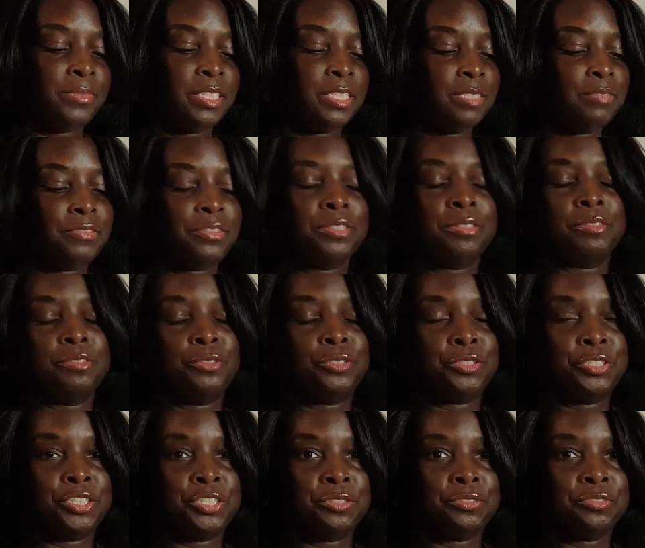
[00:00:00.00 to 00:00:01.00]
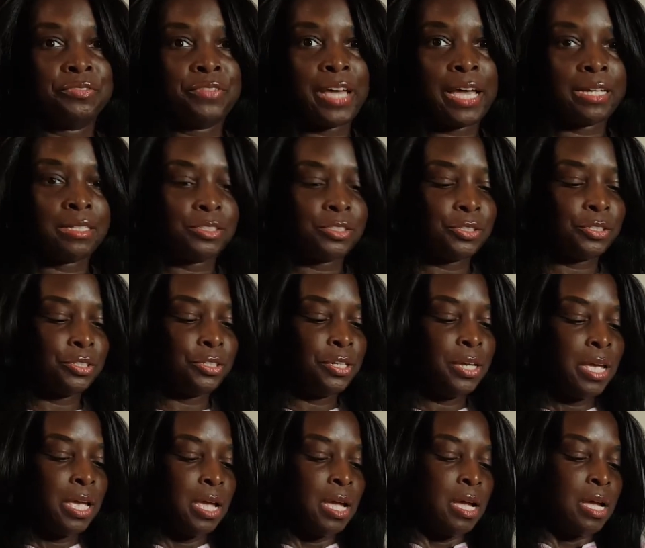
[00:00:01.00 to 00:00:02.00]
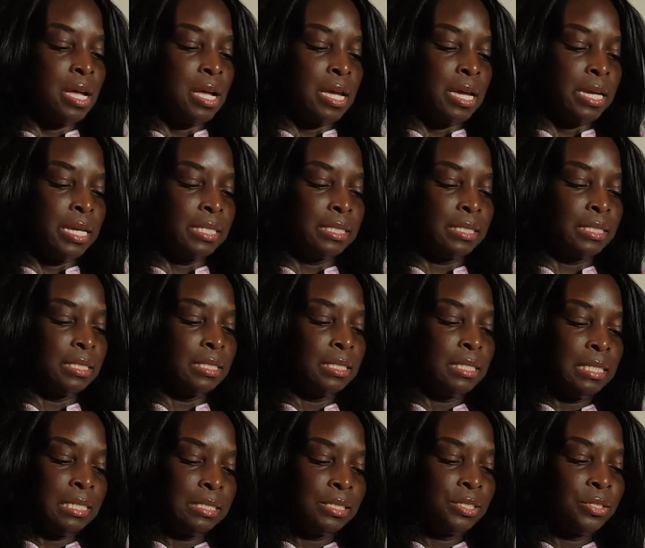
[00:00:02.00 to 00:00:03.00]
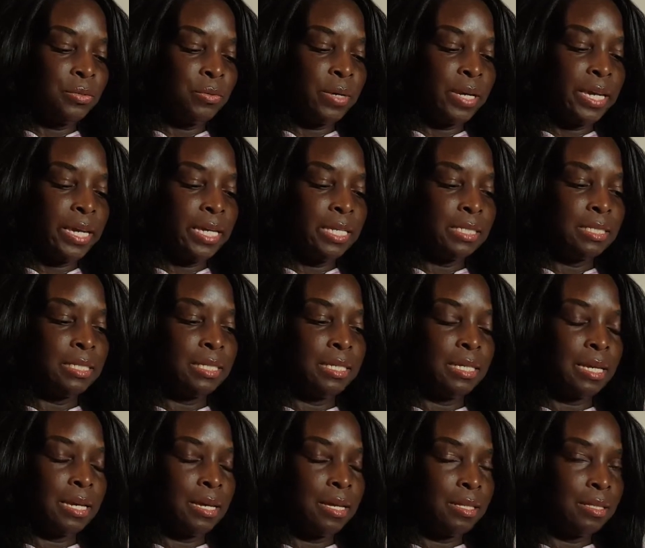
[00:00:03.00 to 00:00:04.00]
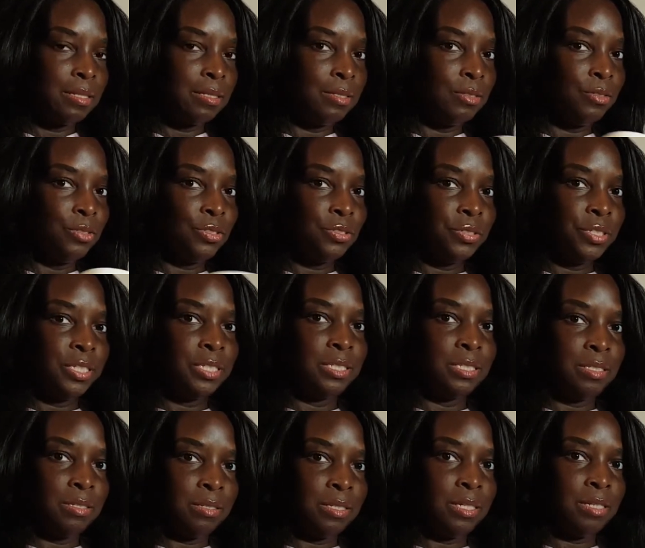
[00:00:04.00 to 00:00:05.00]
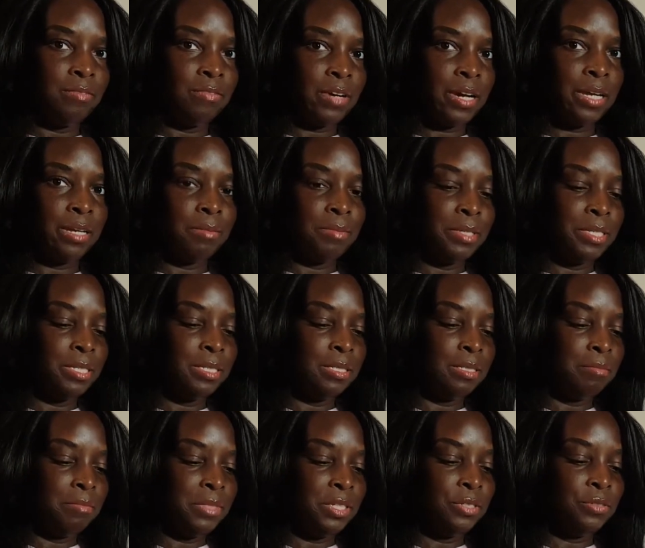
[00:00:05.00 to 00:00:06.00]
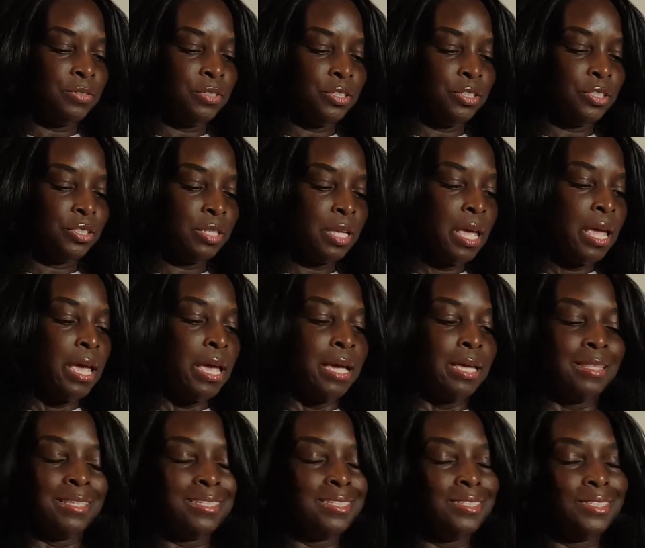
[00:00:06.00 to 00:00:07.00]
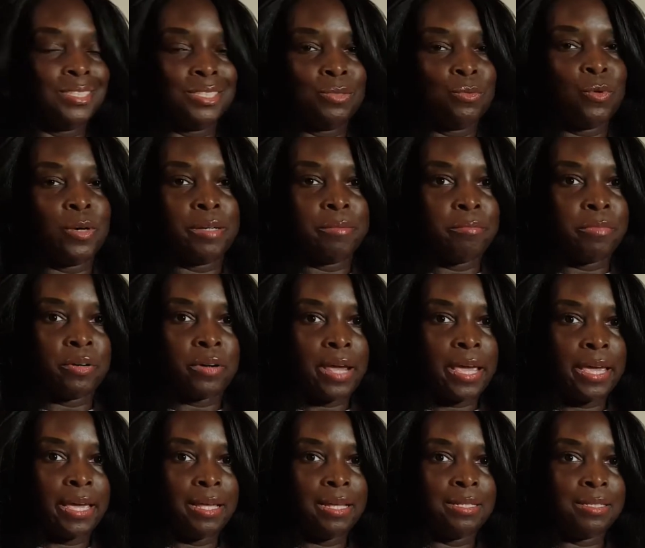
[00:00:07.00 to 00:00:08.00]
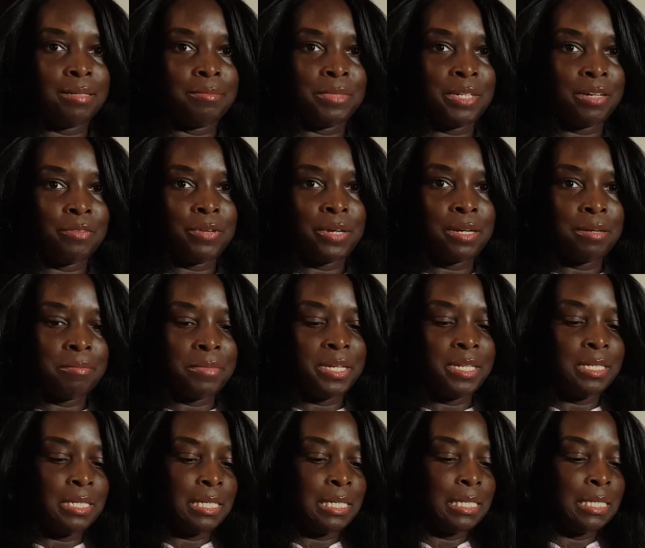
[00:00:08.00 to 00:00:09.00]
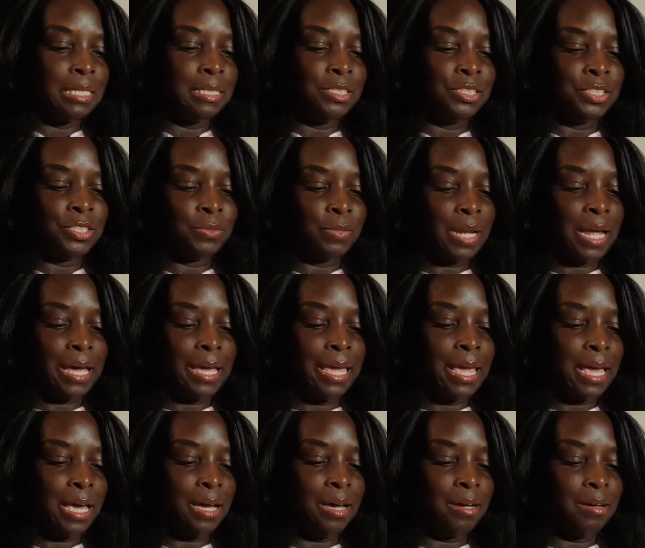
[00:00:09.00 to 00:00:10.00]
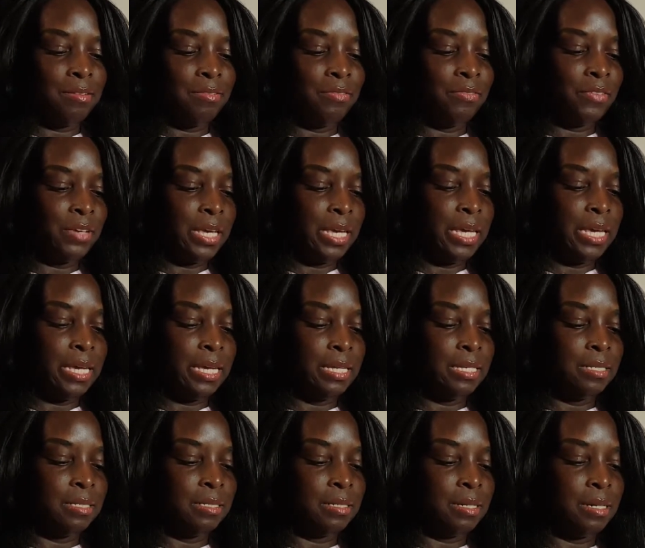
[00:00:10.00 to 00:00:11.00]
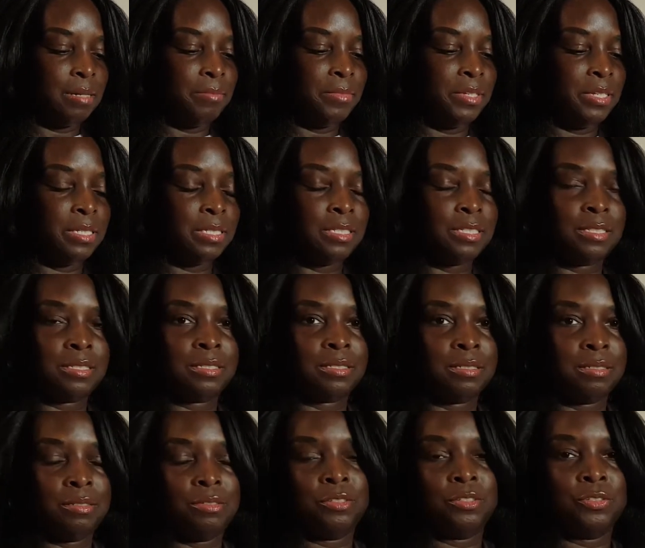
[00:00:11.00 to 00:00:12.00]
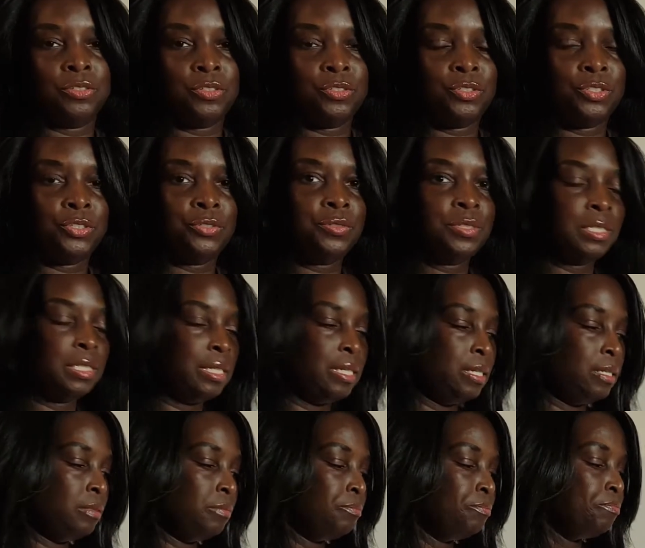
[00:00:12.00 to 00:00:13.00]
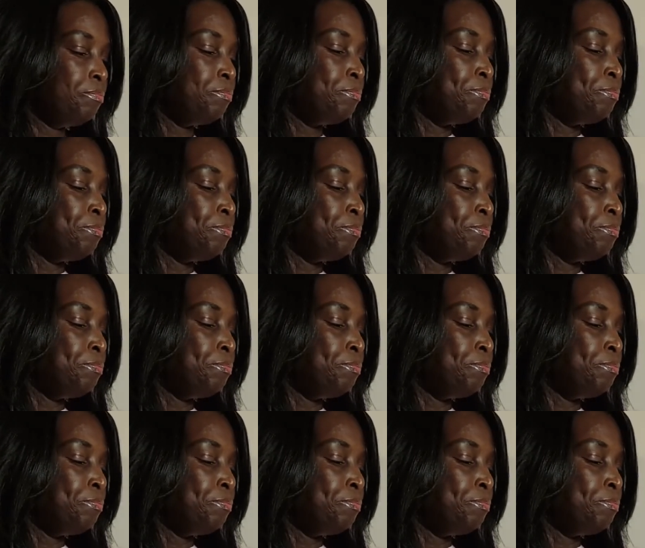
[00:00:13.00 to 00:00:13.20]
just for the nutritional factor. It's an easy way to get the nutrients you need, vitamins and minerals. This is just one brand. I'm not recommending it. It's just what I have, and it's, you juice it.